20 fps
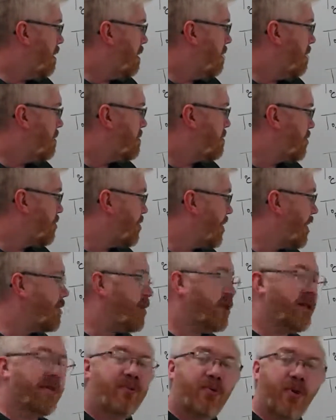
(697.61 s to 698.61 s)
So changing
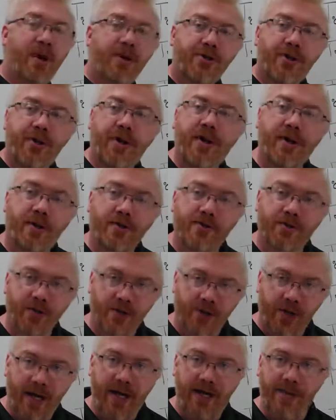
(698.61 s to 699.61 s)
the pressure can also
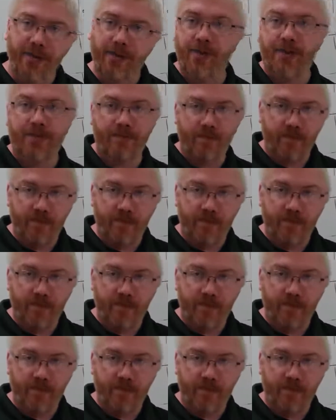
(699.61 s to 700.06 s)
change